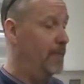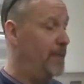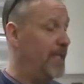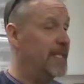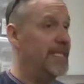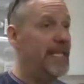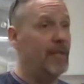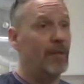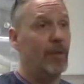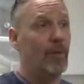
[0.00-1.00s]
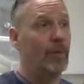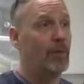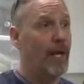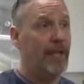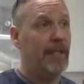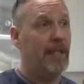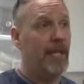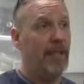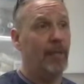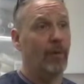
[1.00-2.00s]
Because either you were pregnant
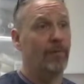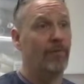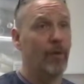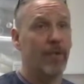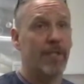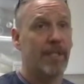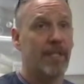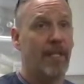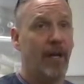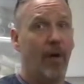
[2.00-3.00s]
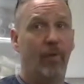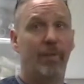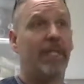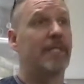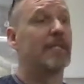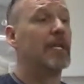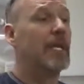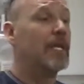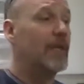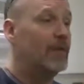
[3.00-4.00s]
and you were forced to stay home because
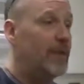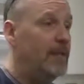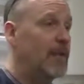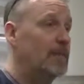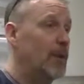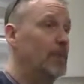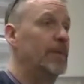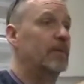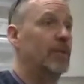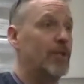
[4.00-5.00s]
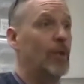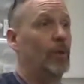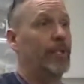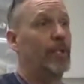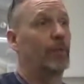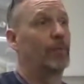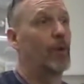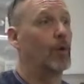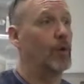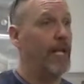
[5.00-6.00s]
the female's purpose was solely to
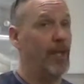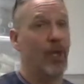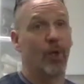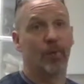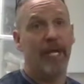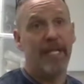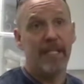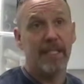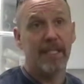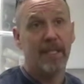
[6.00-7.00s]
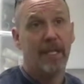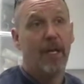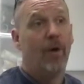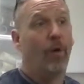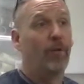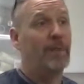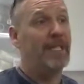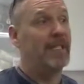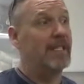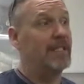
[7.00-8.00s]
procreate the race, or
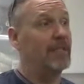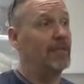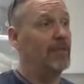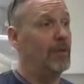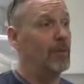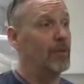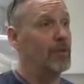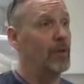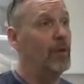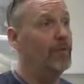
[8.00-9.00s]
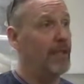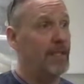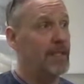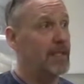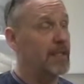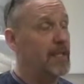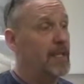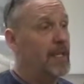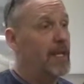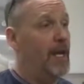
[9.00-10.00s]
because you were trophies.
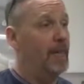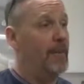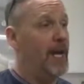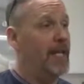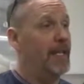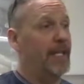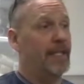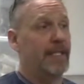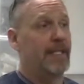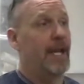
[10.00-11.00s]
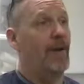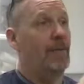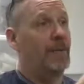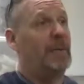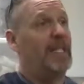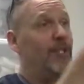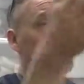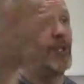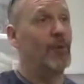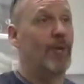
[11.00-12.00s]
I like this, how I'm speaking
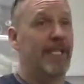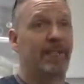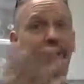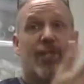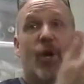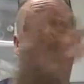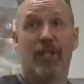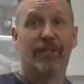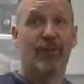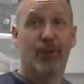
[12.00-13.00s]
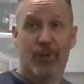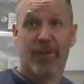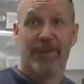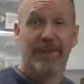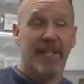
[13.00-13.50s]
to you as if it's all of you.